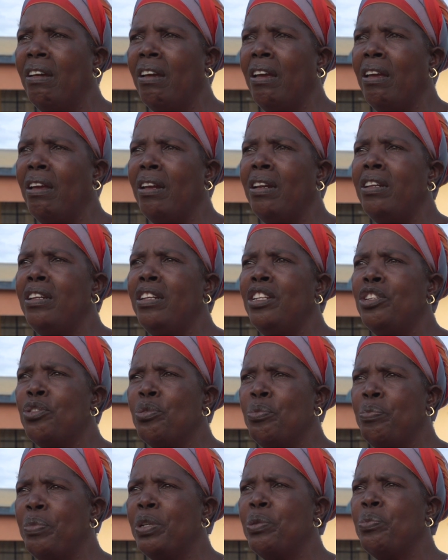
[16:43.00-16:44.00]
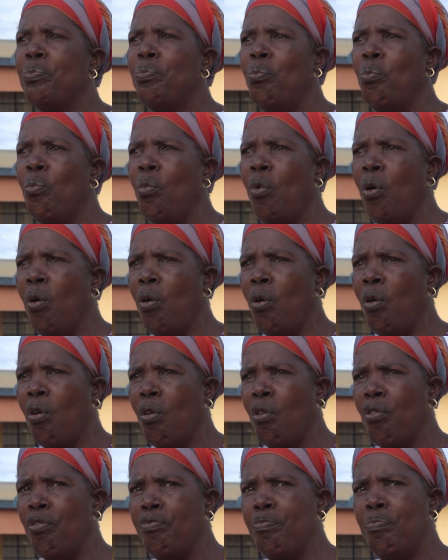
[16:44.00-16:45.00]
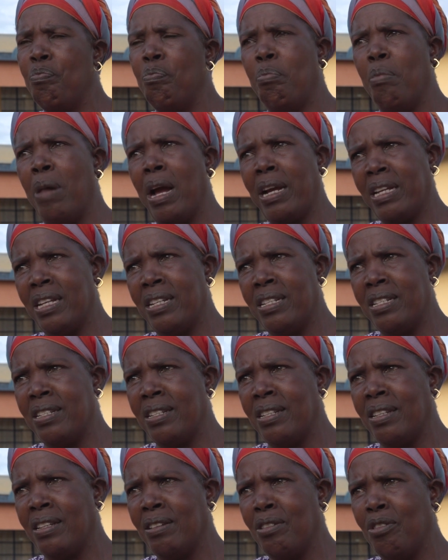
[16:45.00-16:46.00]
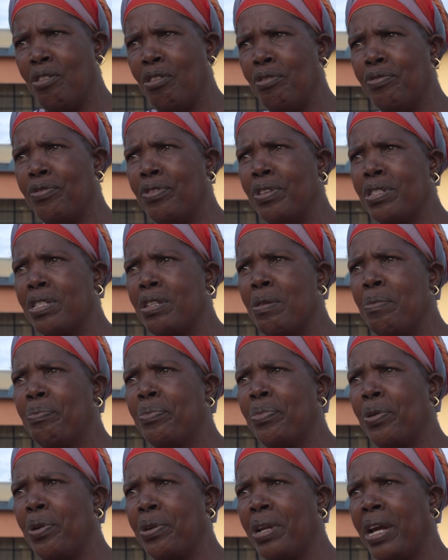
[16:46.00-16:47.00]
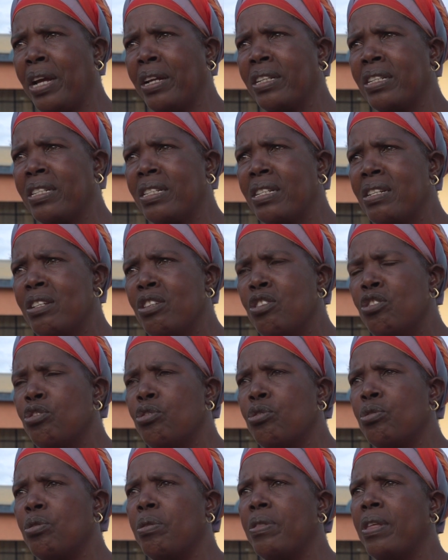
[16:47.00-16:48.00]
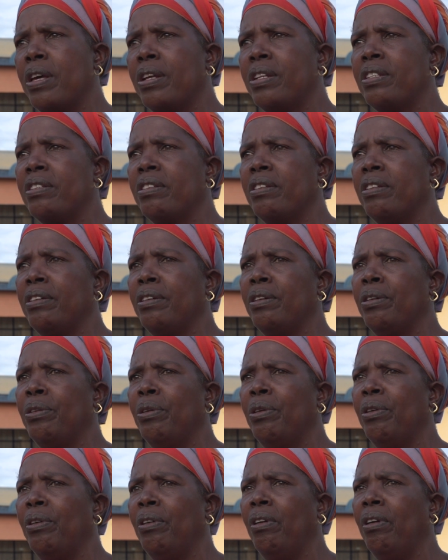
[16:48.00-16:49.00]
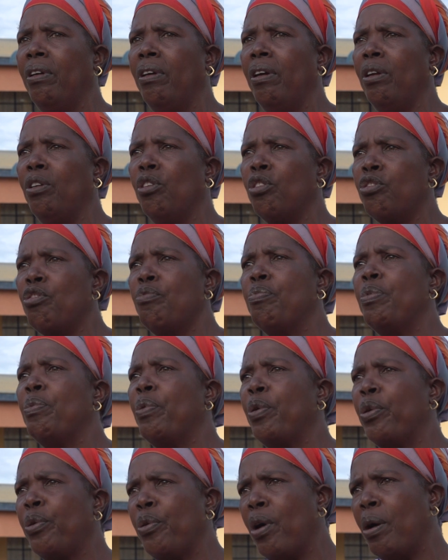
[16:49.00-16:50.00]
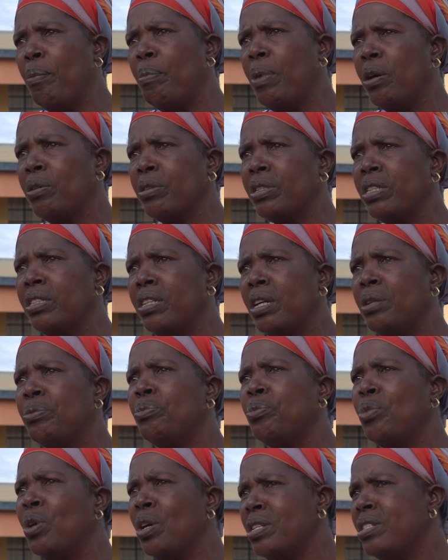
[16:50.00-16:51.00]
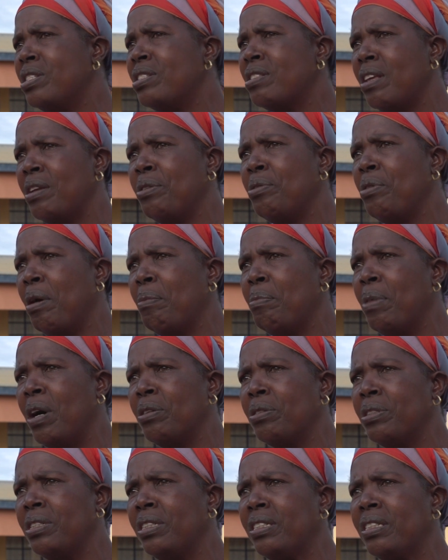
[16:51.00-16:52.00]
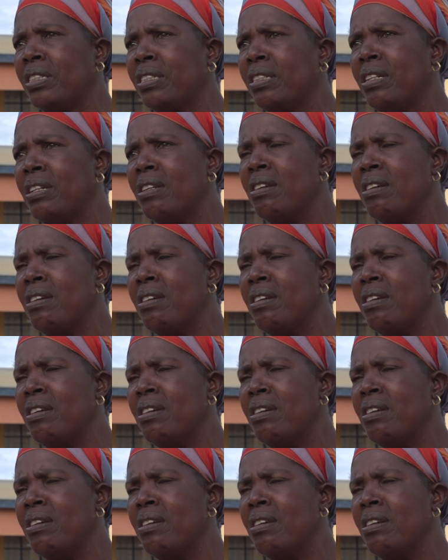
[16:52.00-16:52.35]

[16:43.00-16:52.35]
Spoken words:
a little bit more of marketing of the same product so that a lot of people know about it. And once they know about it,